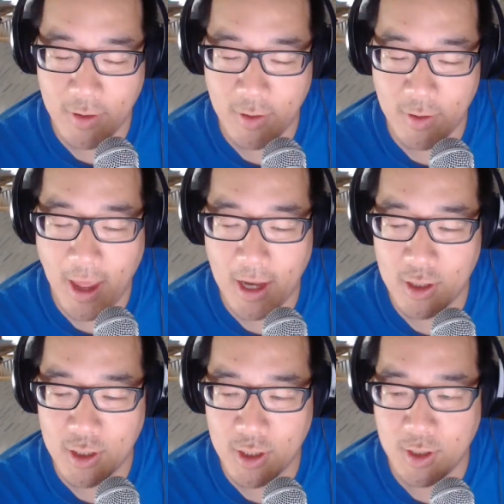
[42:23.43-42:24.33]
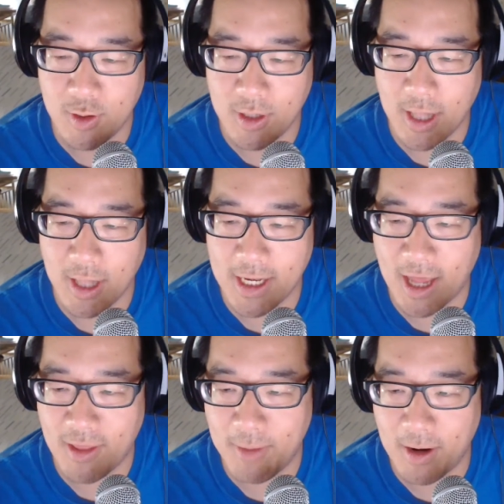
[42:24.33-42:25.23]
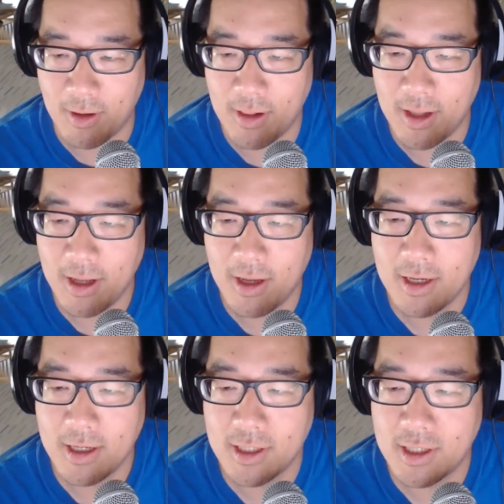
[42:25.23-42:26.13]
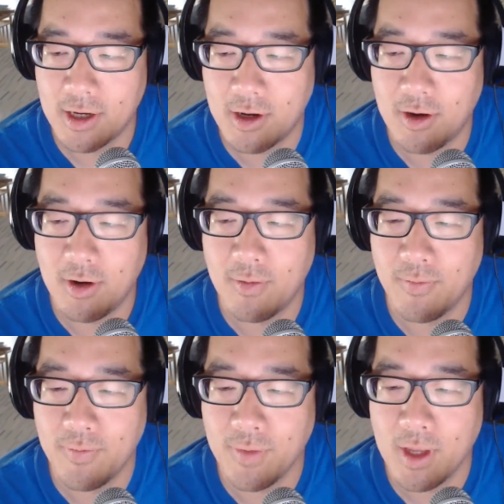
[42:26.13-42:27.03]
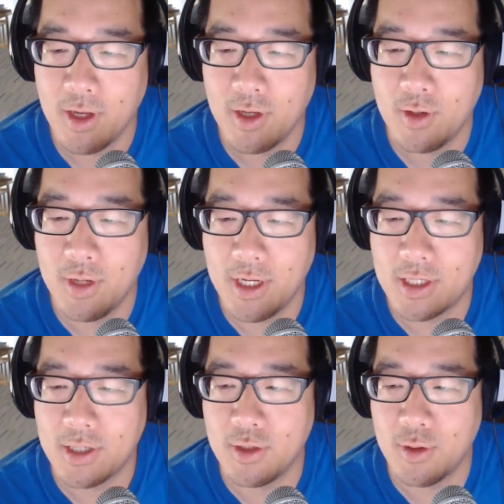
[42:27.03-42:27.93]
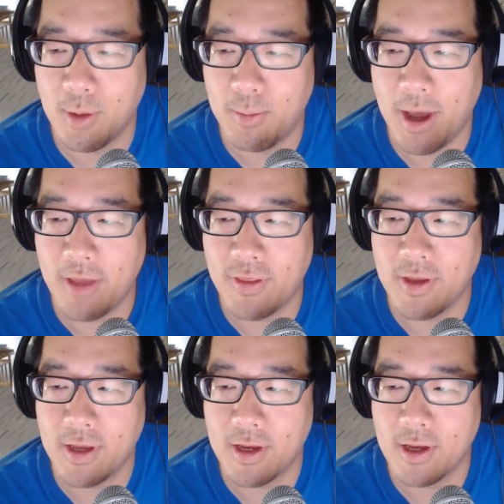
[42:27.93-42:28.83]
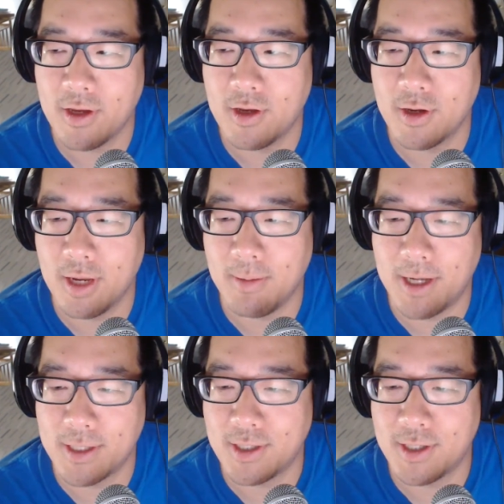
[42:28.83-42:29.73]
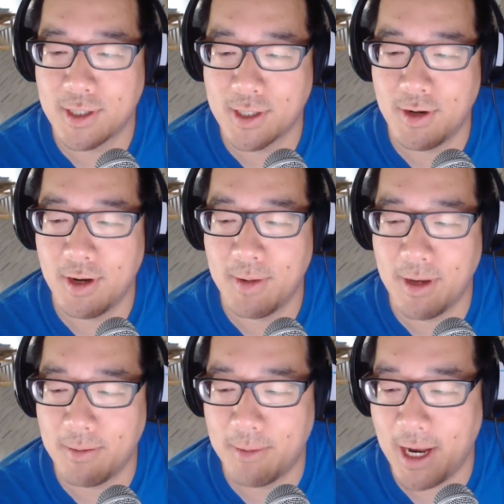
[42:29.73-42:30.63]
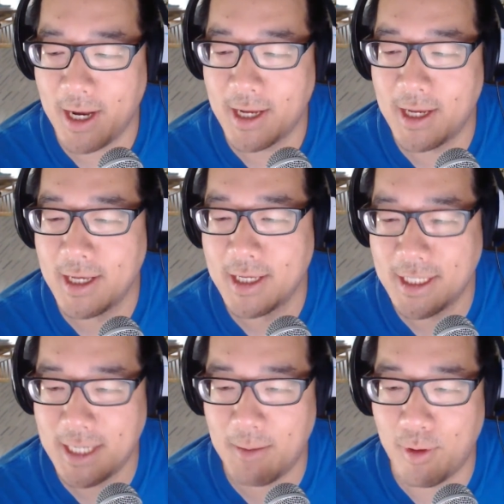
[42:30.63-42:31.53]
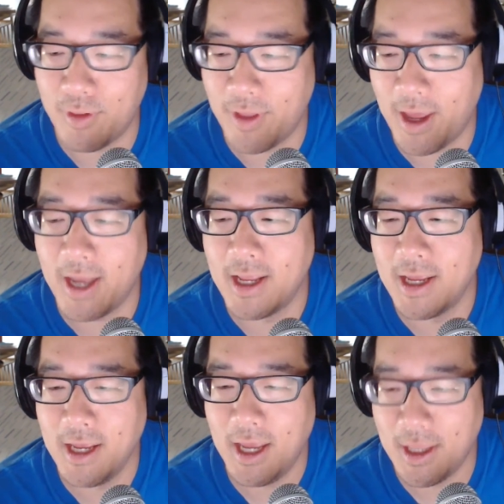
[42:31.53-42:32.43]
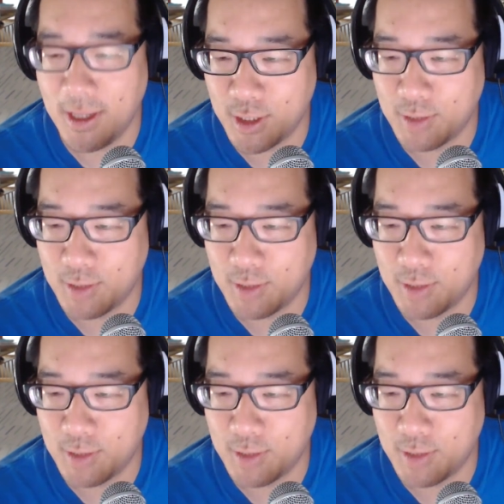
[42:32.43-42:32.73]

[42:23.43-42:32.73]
do that, you should do it like death metal. So you need to do your Beth Cookie Monster scream into the mic. Sample that. I think that's why